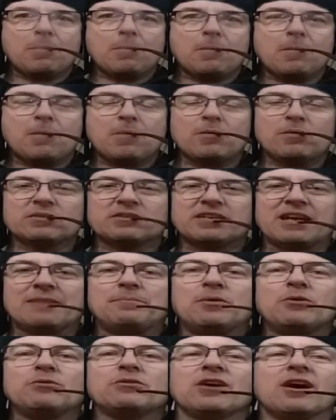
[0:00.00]
I don't want to say
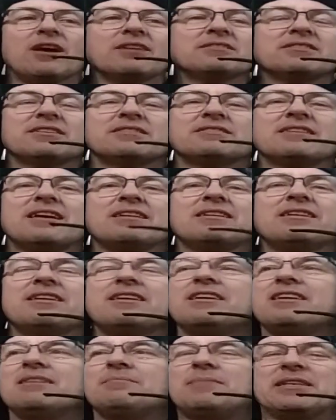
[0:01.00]
boondocks, because that
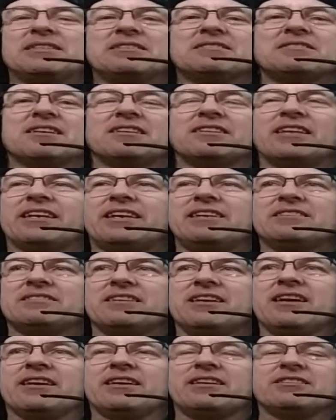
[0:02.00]
makes it sound like he's a
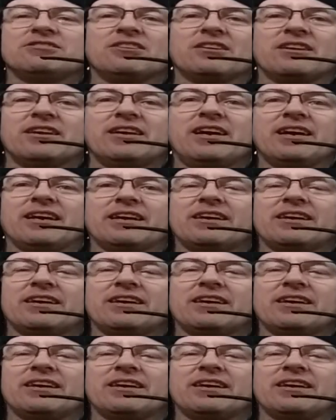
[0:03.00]
hick. He's not a hick.